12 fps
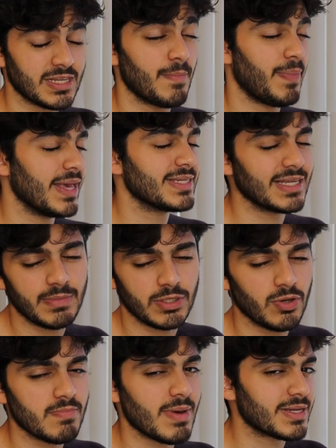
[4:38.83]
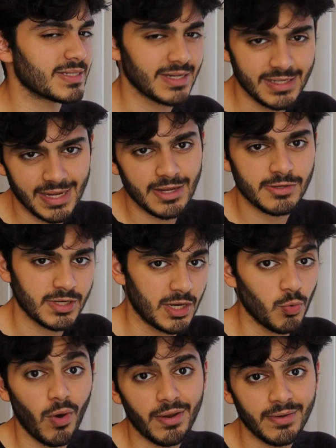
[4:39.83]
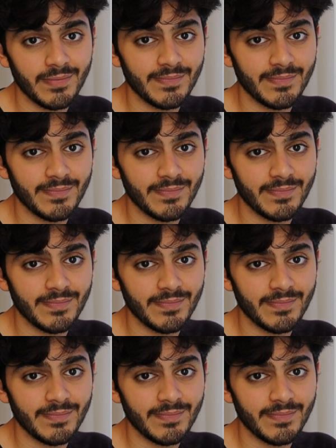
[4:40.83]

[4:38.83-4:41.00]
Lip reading: to basically be doing medicine and dentistry in one.